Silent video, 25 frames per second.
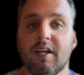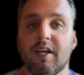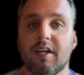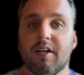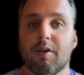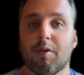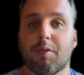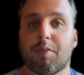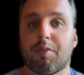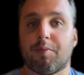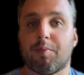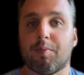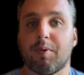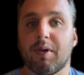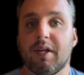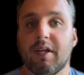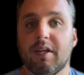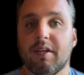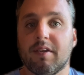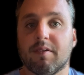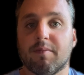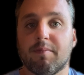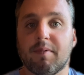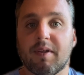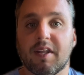3
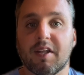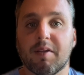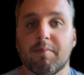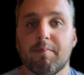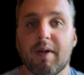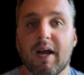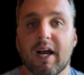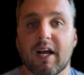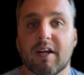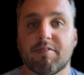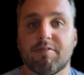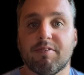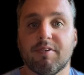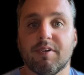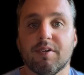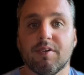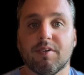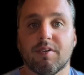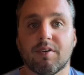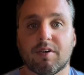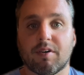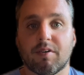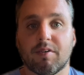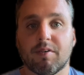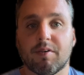in the backfield,
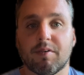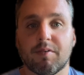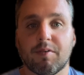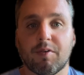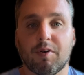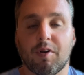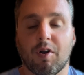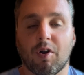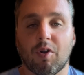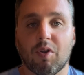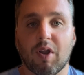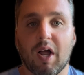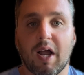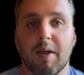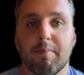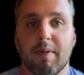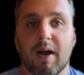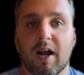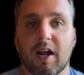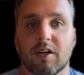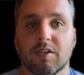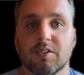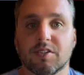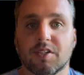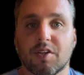or
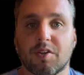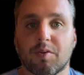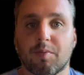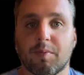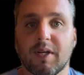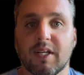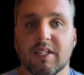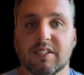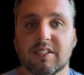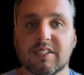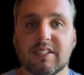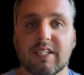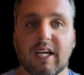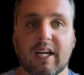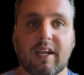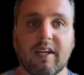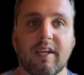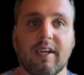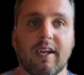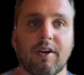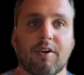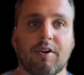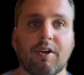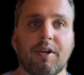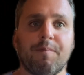linebackers, and 3 in
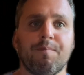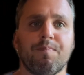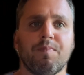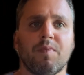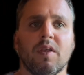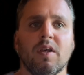secondary.